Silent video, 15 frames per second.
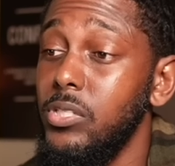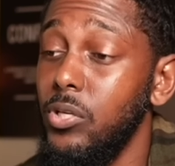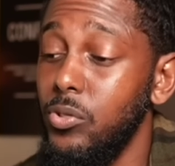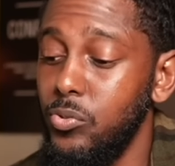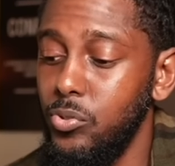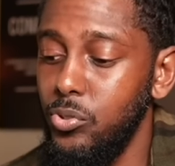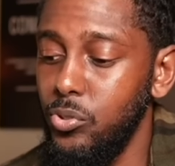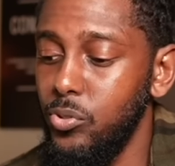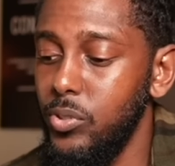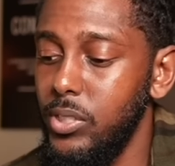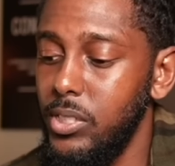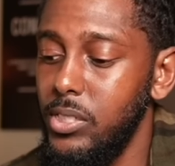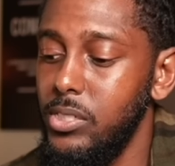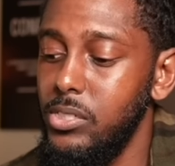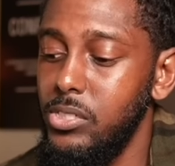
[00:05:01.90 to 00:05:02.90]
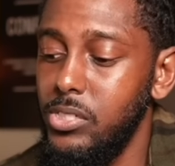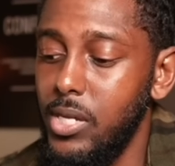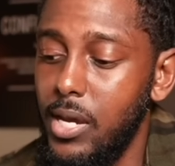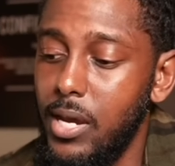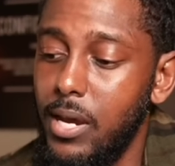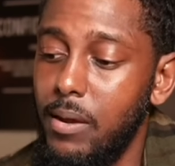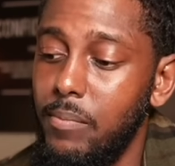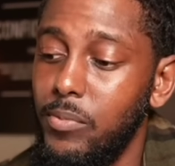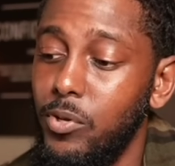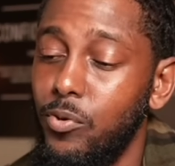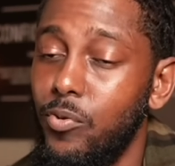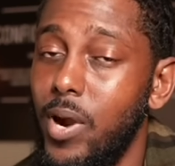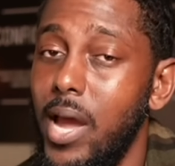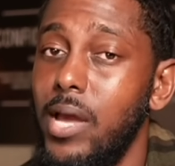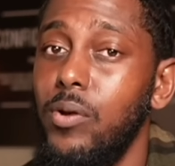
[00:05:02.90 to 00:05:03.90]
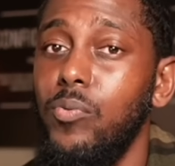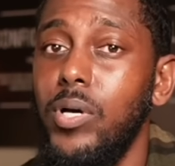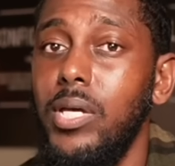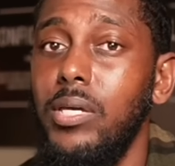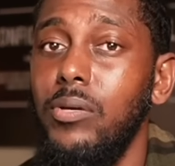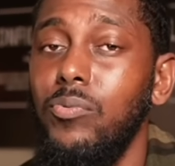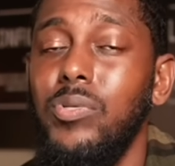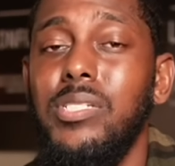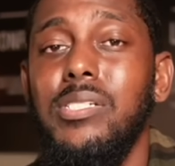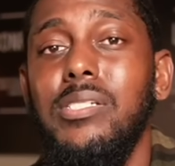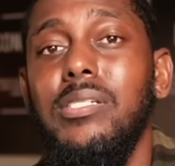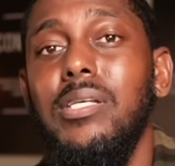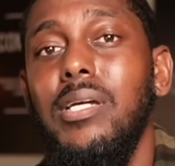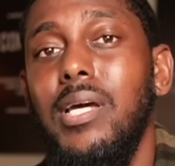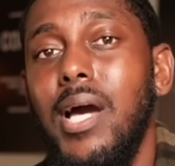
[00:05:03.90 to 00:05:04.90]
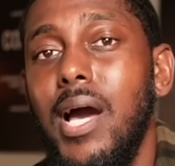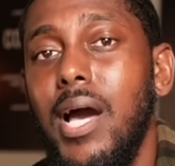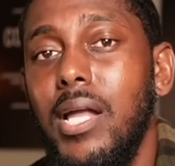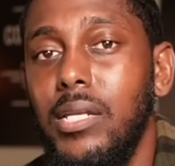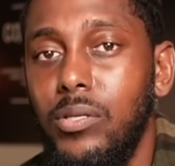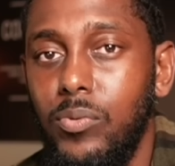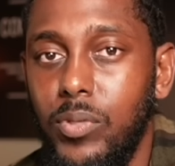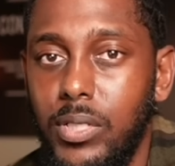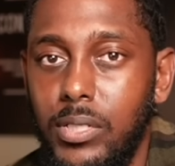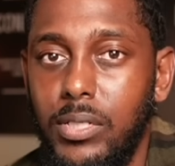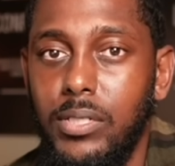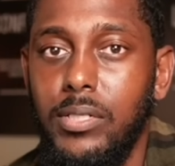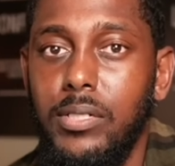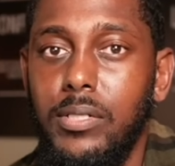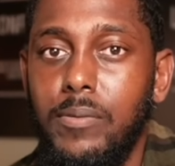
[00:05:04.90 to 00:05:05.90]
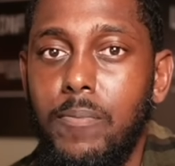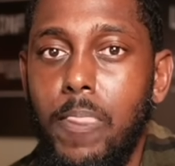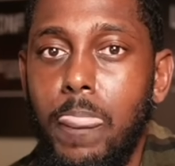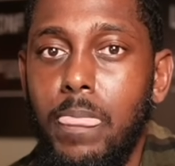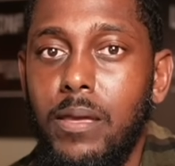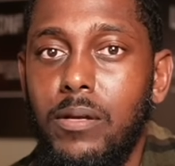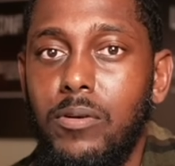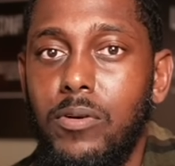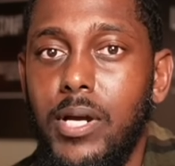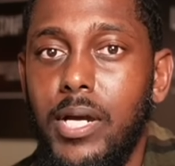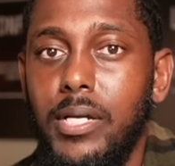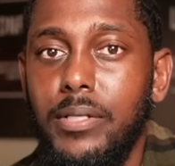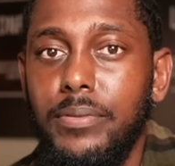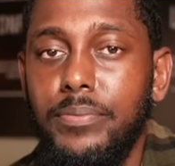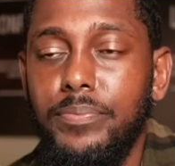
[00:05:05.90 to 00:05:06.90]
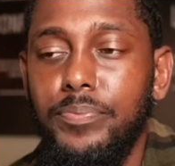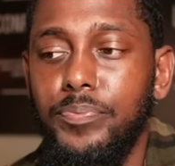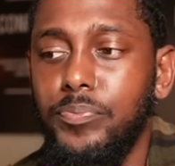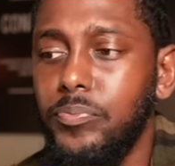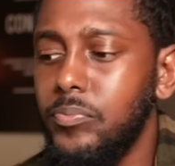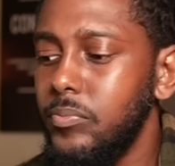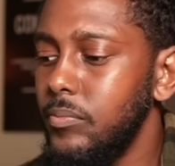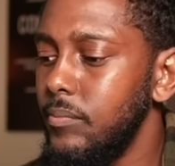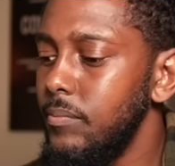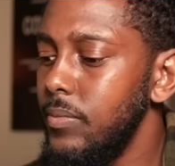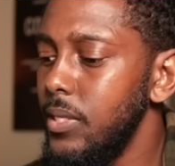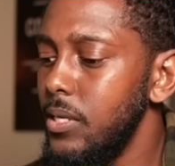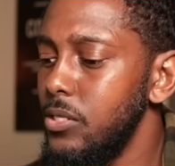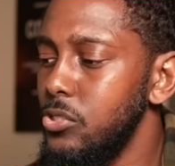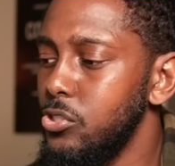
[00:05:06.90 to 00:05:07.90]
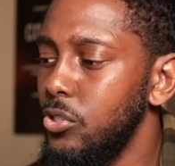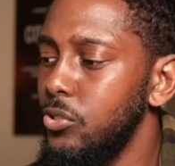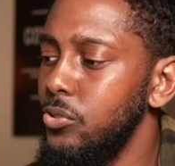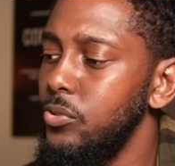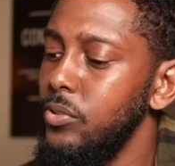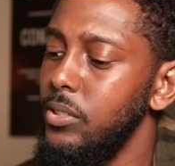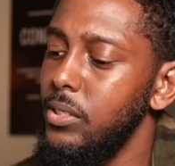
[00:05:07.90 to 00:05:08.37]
on doing his job the right way, which is the godly way, right? So,